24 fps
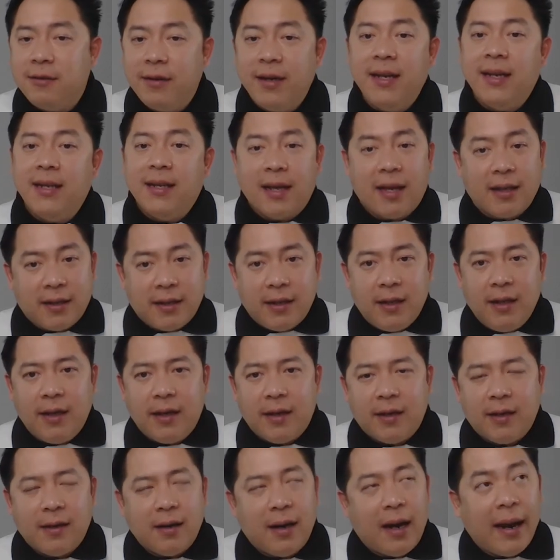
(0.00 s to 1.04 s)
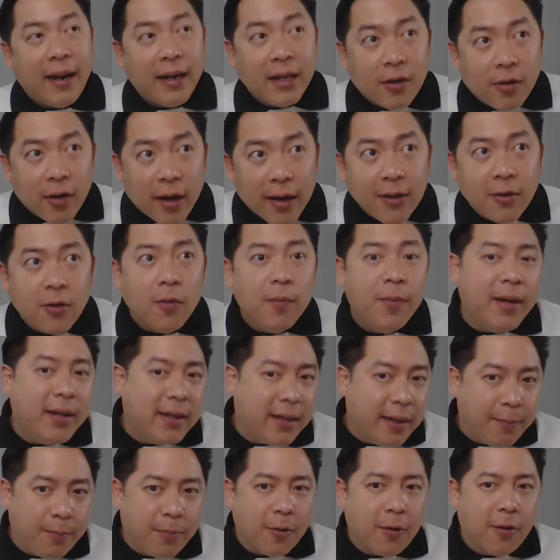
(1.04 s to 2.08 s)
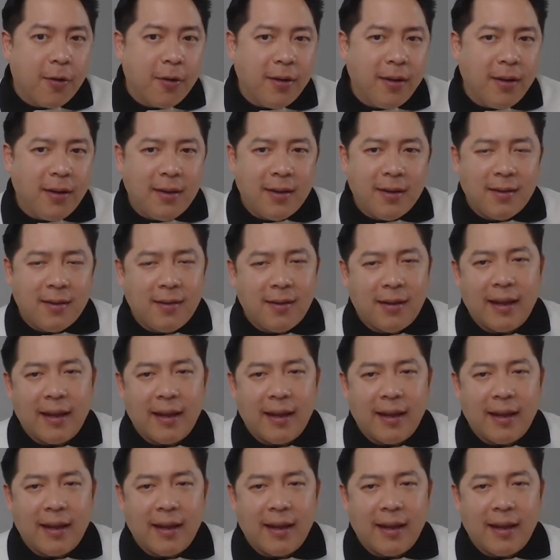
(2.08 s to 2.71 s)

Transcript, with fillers: really not clear. I tried to be an employee.